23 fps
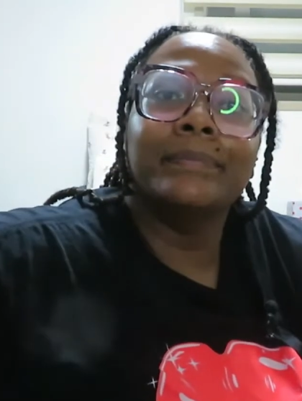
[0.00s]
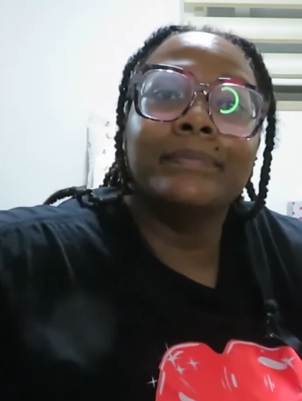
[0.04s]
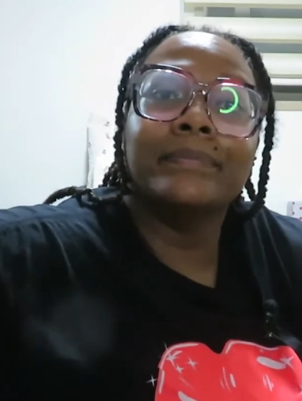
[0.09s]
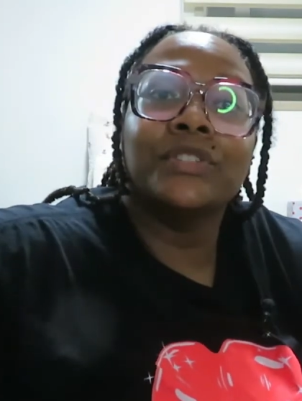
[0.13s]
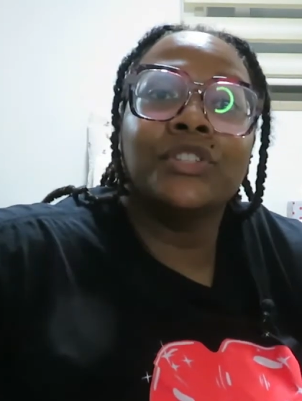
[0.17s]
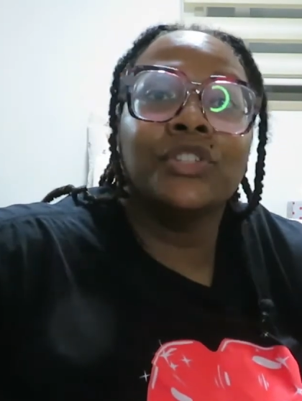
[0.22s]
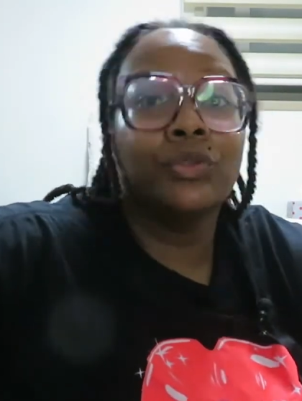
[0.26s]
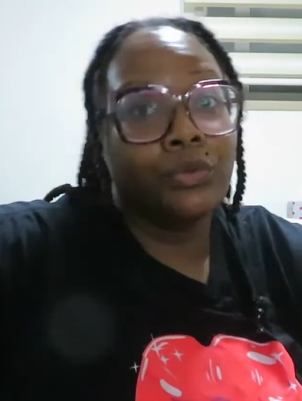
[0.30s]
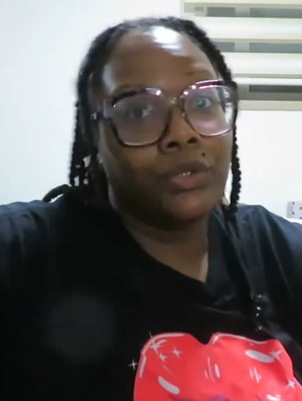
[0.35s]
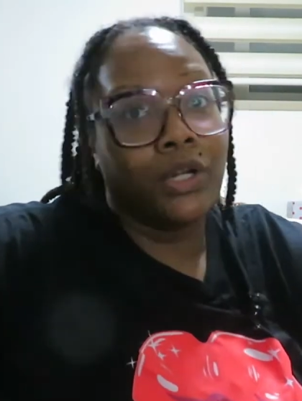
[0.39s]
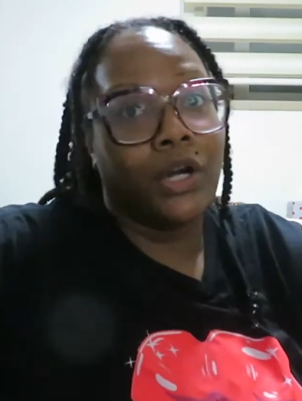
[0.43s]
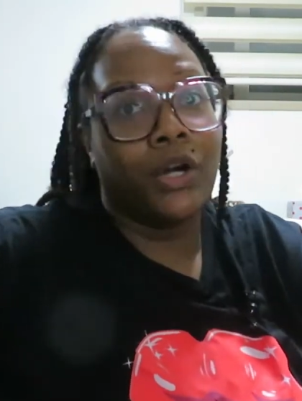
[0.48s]

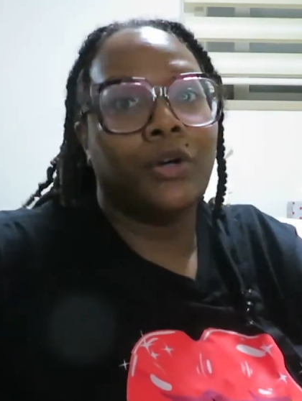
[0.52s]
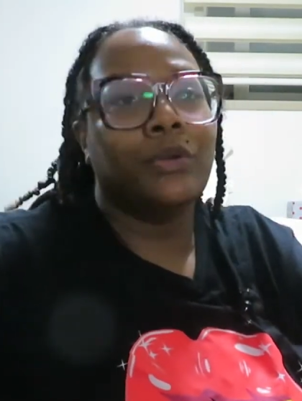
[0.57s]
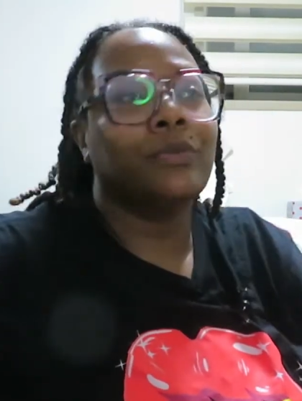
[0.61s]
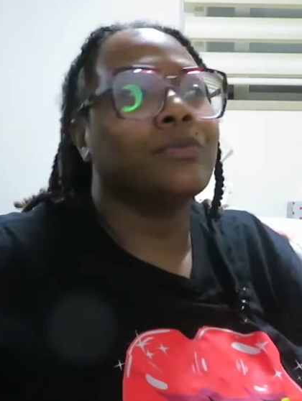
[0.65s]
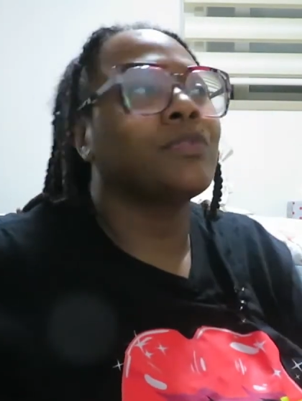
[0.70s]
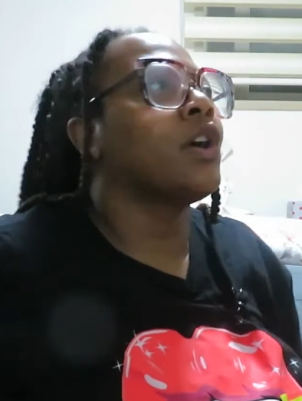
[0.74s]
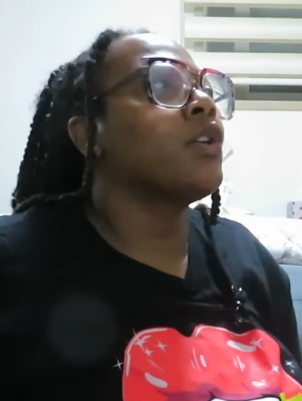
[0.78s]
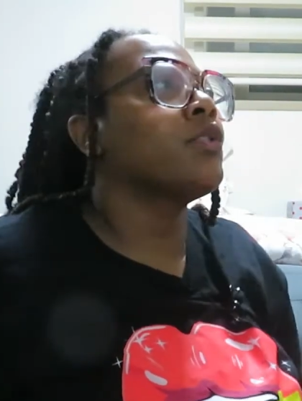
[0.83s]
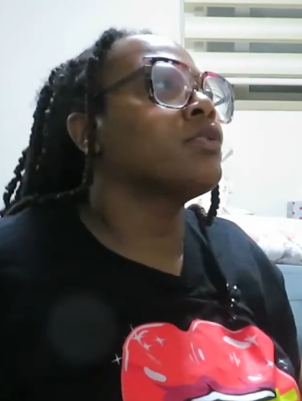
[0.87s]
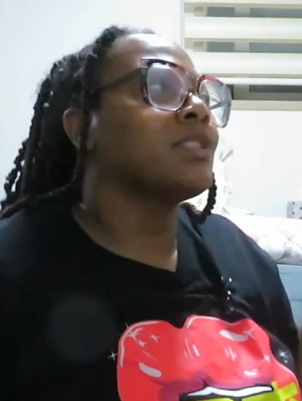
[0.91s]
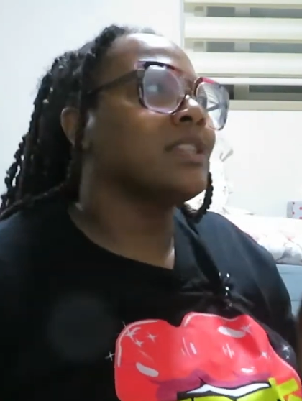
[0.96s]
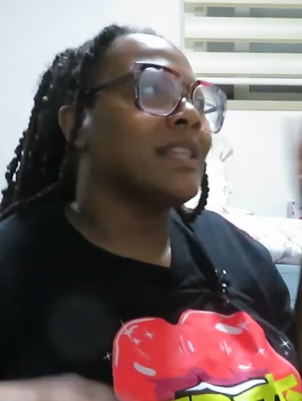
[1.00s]
you know,
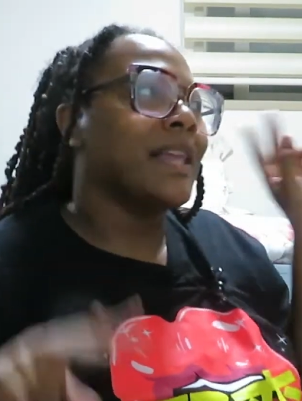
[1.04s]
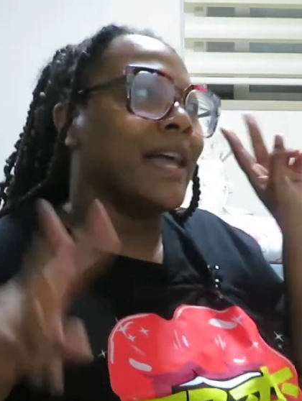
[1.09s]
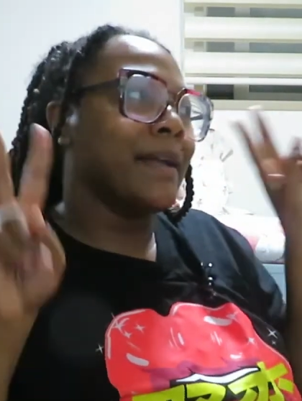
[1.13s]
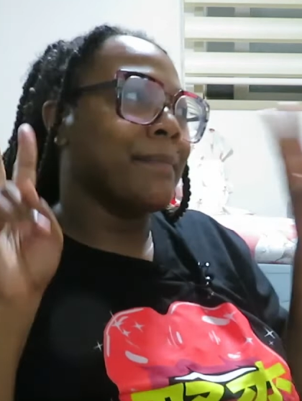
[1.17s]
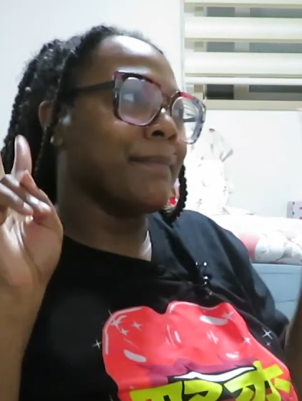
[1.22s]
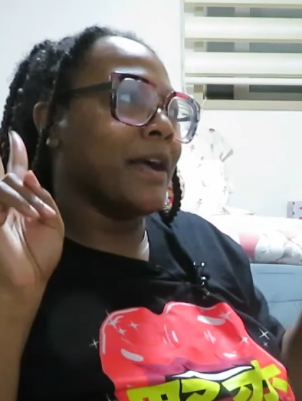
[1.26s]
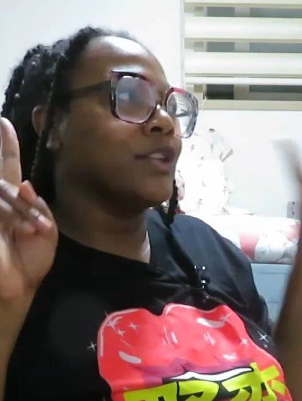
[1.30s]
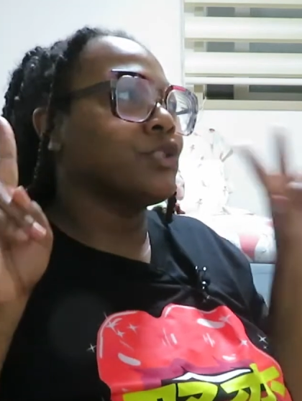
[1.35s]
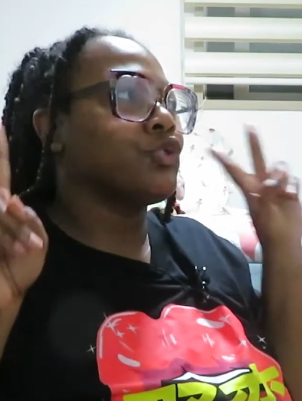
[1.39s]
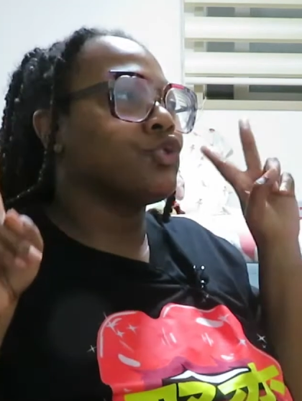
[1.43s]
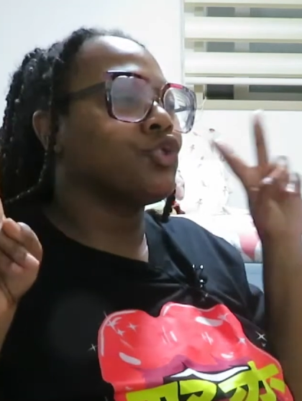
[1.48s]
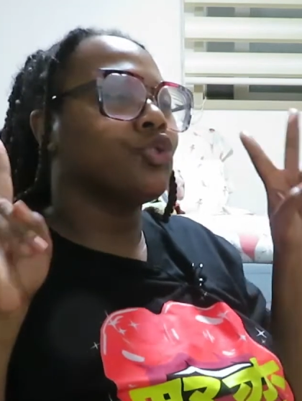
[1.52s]
those are like
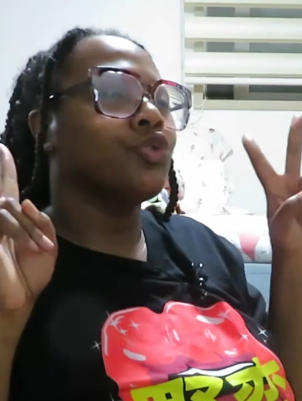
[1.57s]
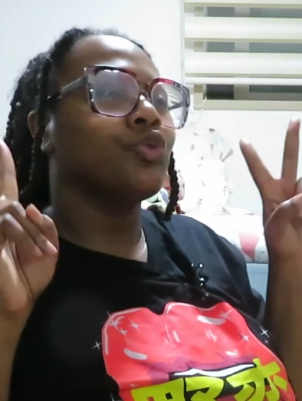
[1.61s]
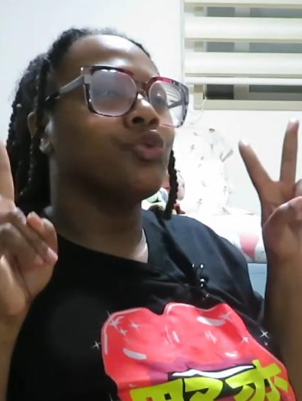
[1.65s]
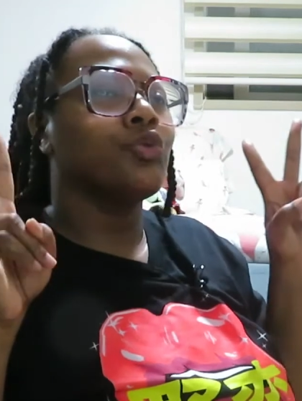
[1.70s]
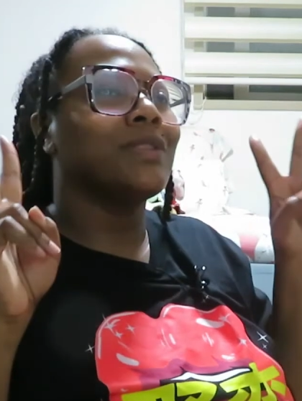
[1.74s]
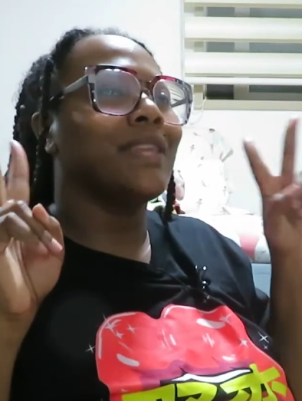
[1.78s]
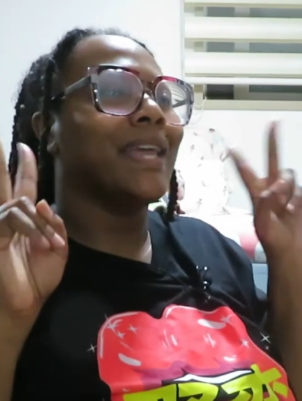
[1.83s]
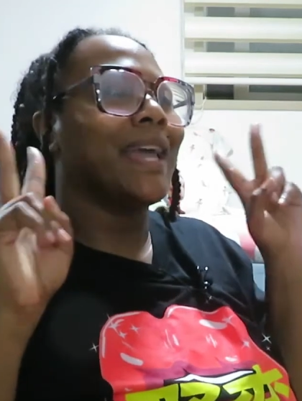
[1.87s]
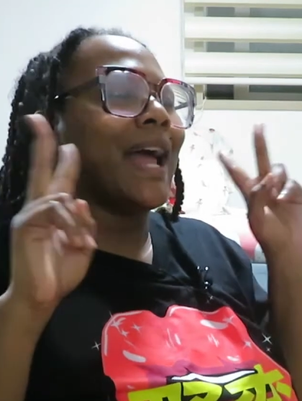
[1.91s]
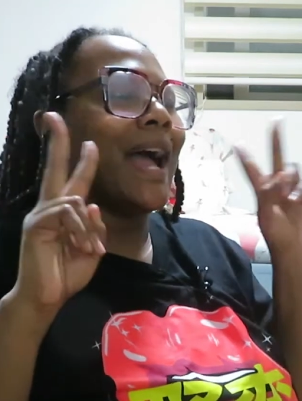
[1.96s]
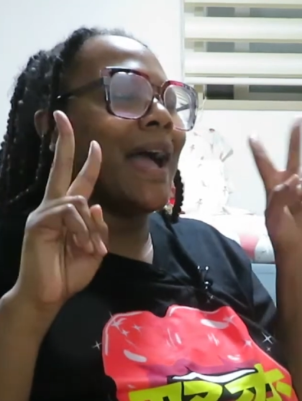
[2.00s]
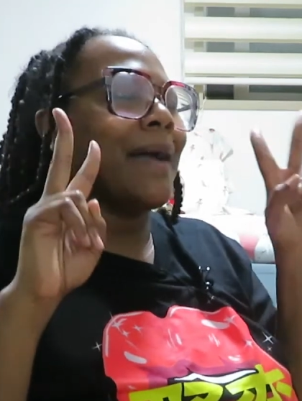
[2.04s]
my two
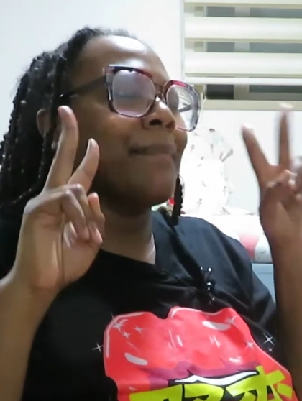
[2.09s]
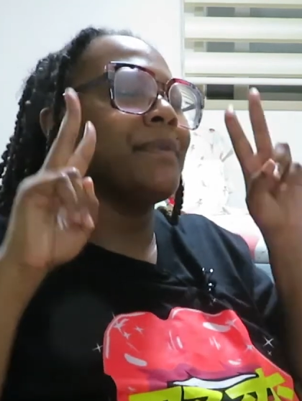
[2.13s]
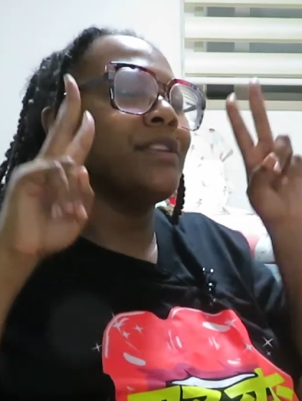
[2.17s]
that I